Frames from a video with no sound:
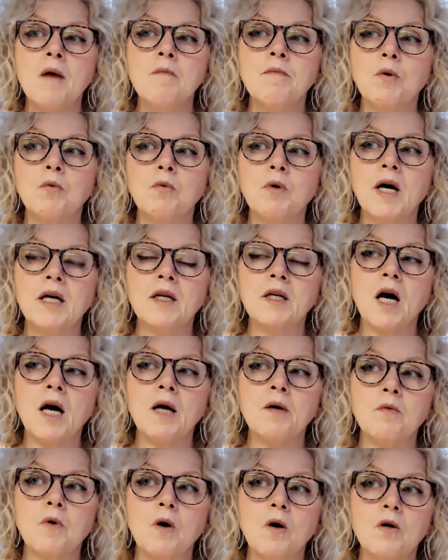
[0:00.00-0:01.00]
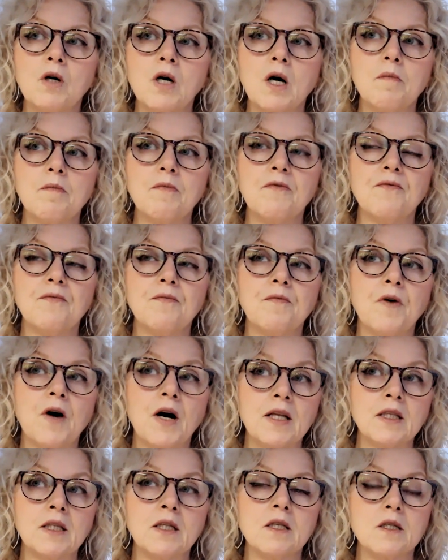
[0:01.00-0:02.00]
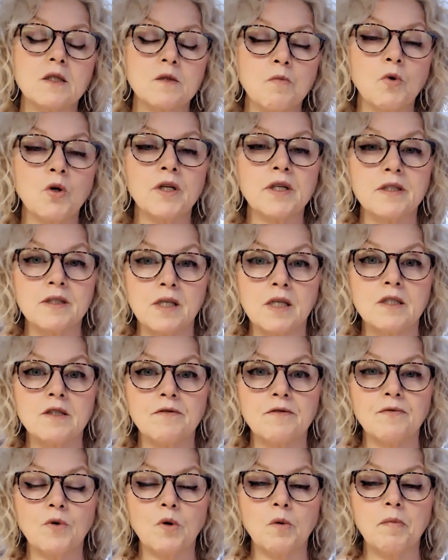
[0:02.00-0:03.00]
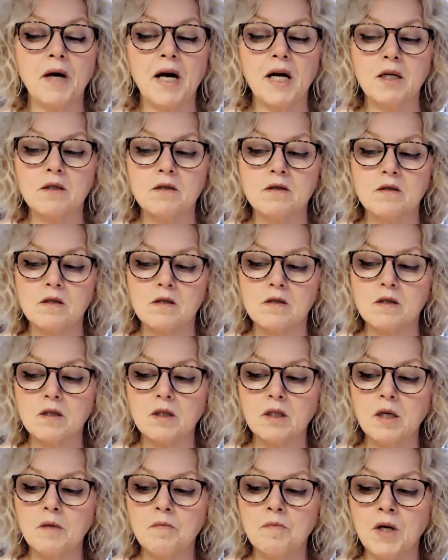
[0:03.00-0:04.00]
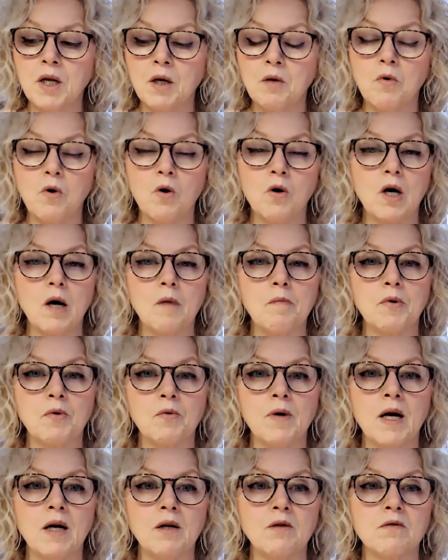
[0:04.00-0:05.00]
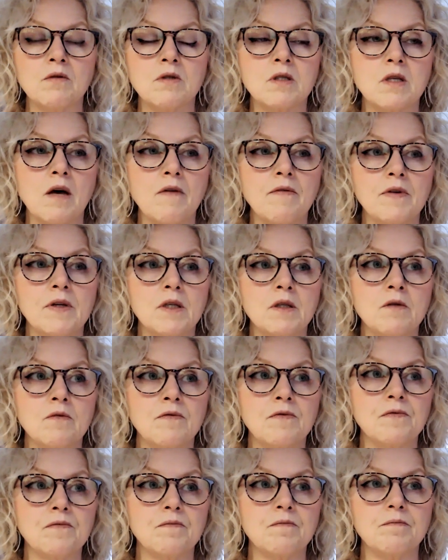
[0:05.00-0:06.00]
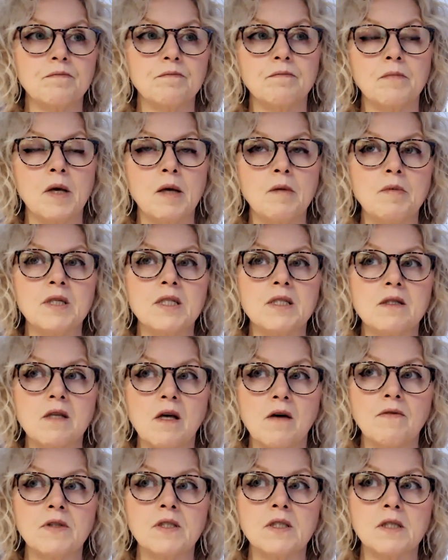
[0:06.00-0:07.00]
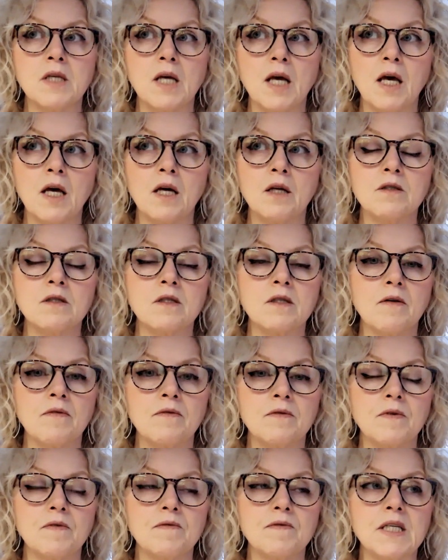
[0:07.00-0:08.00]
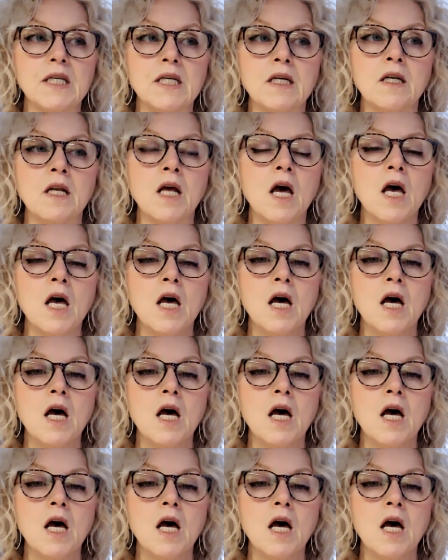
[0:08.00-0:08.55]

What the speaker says: But when I woke up finally this morning, because I did fall back to sleep, and I woke up around 7, maybe 7:10, 7:15.